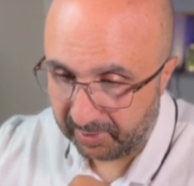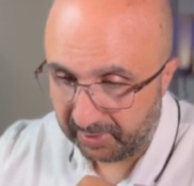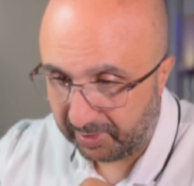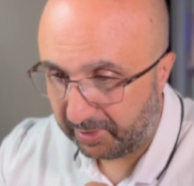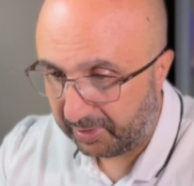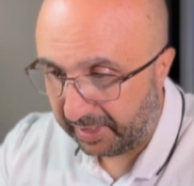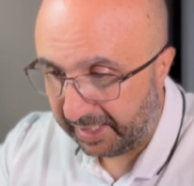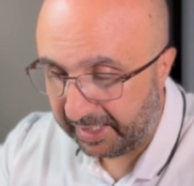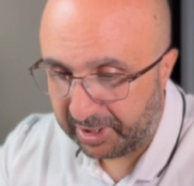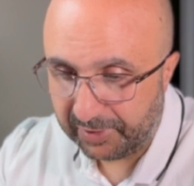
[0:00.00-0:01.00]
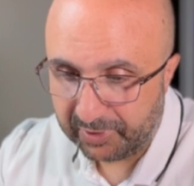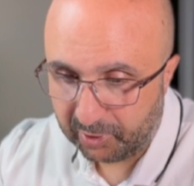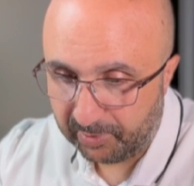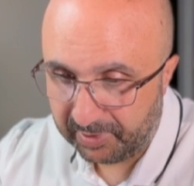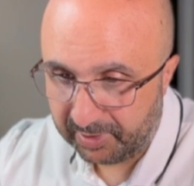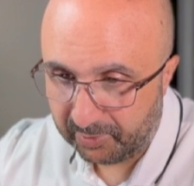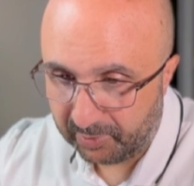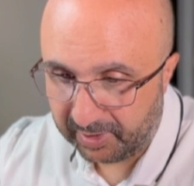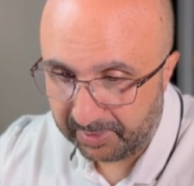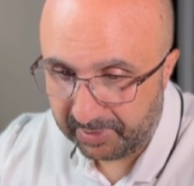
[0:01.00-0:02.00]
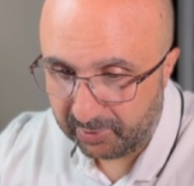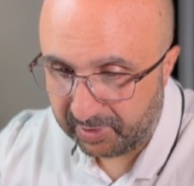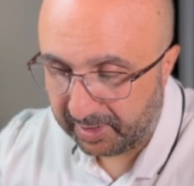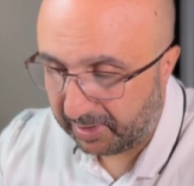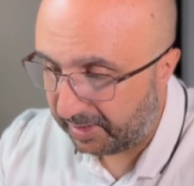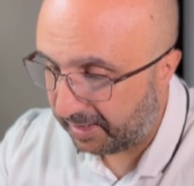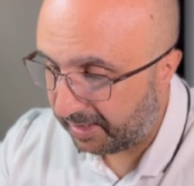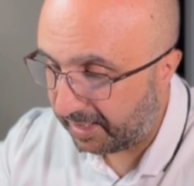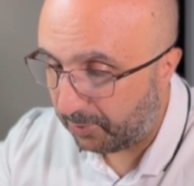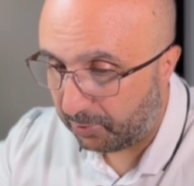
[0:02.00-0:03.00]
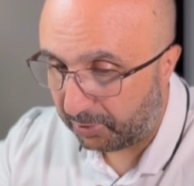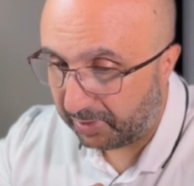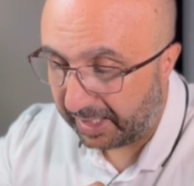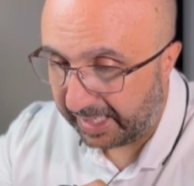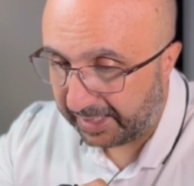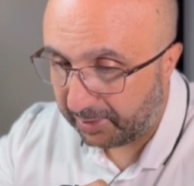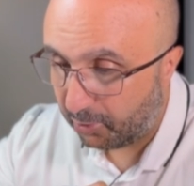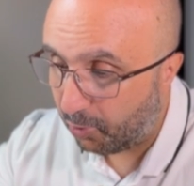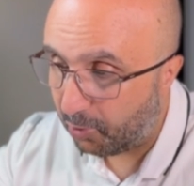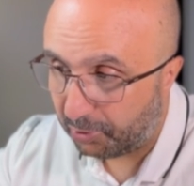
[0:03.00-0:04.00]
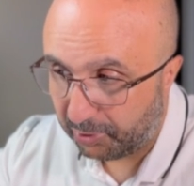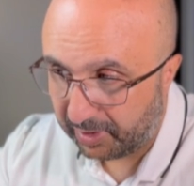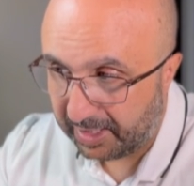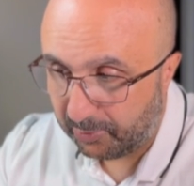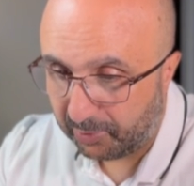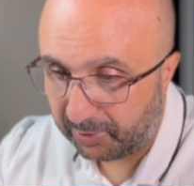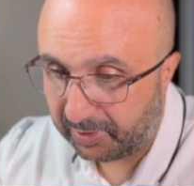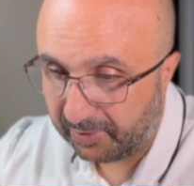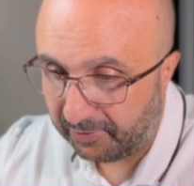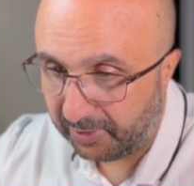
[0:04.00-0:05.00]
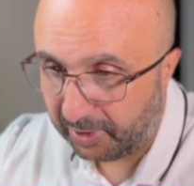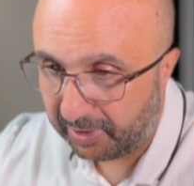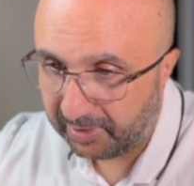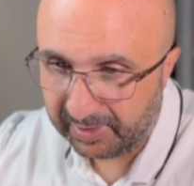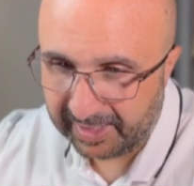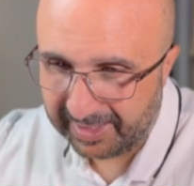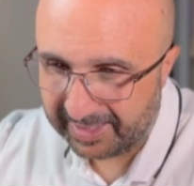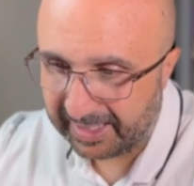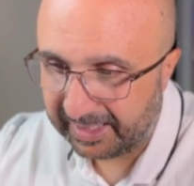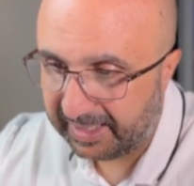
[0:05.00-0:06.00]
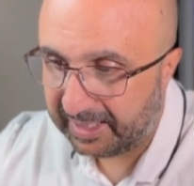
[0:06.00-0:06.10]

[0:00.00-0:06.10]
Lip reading: and in JavaScript, we're going to be using the keyword let or the keyword var. There's slightly